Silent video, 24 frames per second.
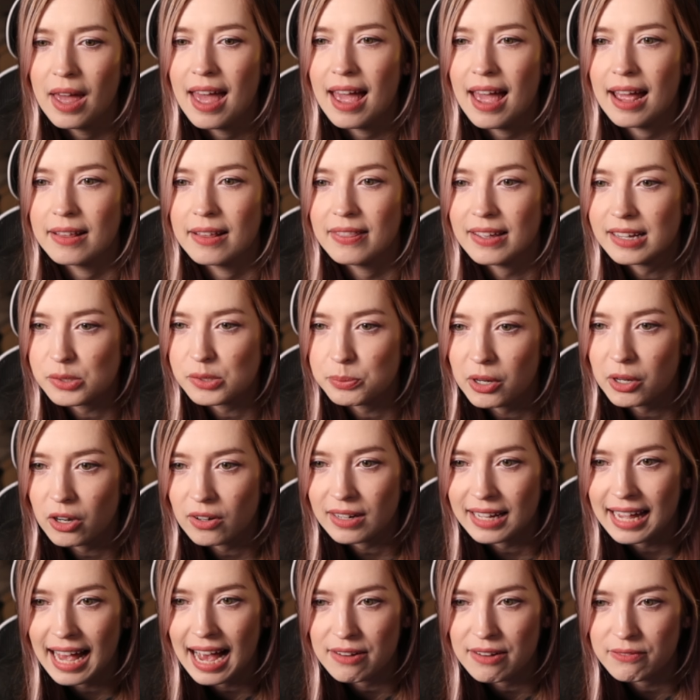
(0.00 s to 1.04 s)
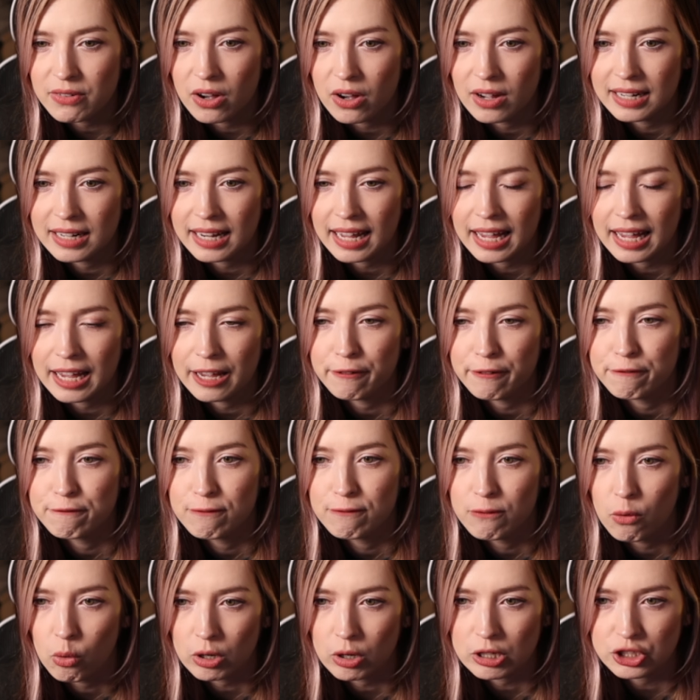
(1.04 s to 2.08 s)
This we already have on a
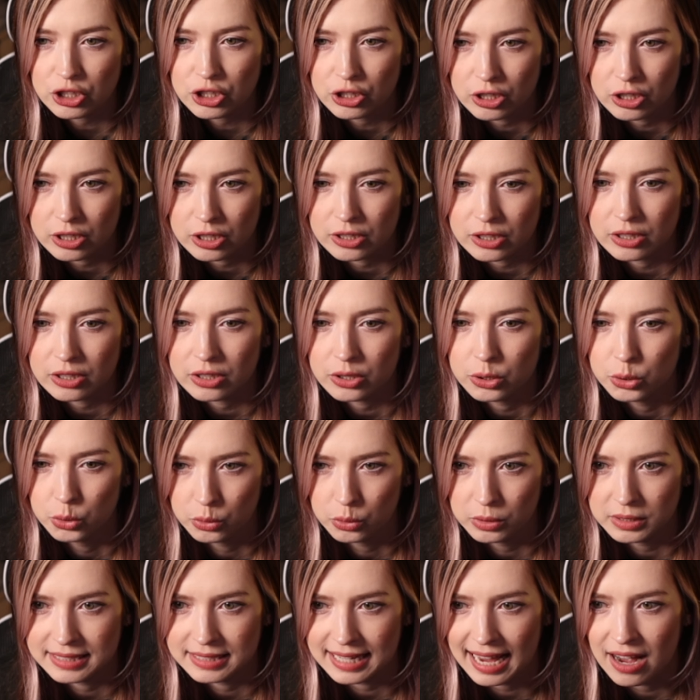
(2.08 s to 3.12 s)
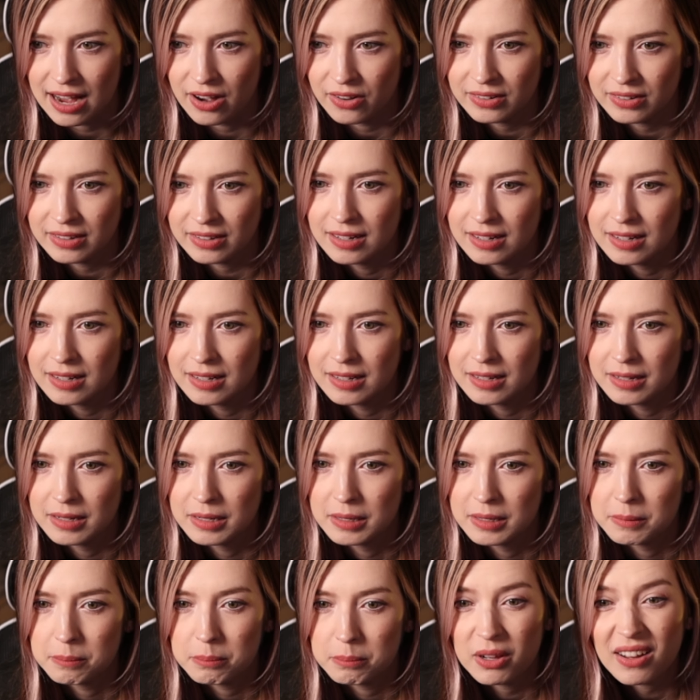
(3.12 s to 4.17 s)
4-turn cooldown,
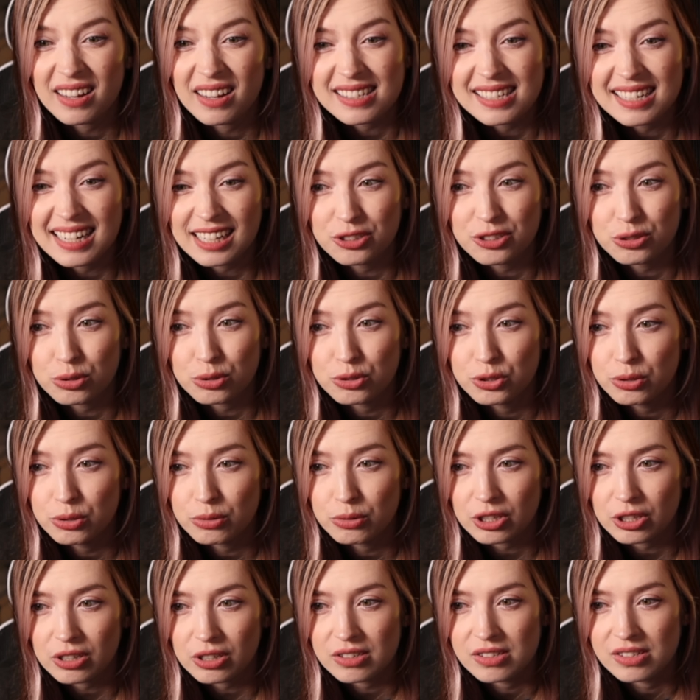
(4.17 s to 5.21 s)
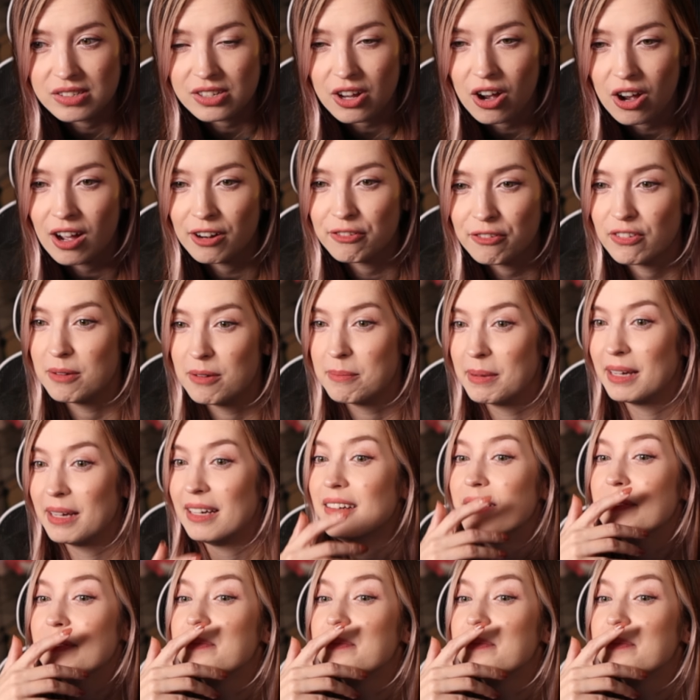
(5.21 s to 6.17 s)
plus an extra 2 turns gone from it.